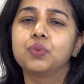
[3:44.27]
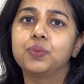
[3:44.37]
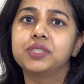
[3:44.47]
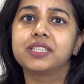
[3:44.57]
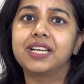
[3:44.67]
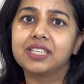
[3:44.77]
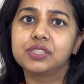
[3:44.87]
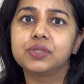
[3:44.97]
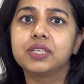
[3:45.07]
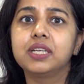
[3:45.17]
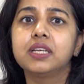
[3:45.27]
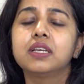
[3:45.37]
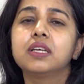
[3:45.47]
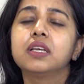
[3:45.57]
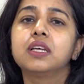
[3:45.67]
which are
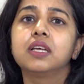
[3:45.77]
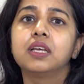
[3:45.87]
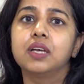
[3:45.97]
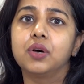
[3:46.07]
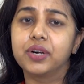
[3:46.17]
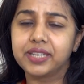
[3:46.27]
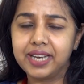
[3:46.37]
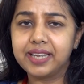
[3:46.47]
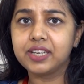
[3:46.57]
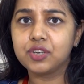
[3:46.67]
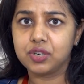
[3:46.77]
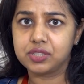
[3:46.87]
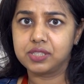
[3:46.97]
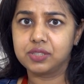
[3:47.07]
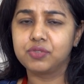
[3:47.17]
actually organic
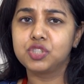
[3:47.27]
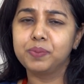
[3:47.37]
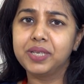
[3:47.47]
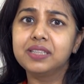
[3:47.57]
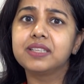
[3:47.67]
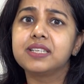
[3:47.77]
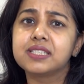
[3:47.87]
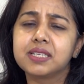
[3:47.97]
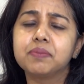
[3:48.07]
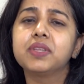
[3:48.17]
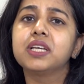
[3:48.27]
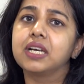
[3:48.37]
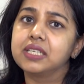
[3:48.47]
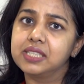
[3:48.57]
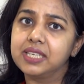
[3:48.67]
causes, which mean there is something
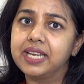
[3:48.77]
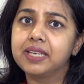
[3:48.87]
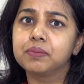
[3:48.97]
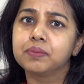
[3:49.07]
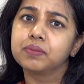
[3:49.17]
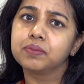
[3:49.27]
underlying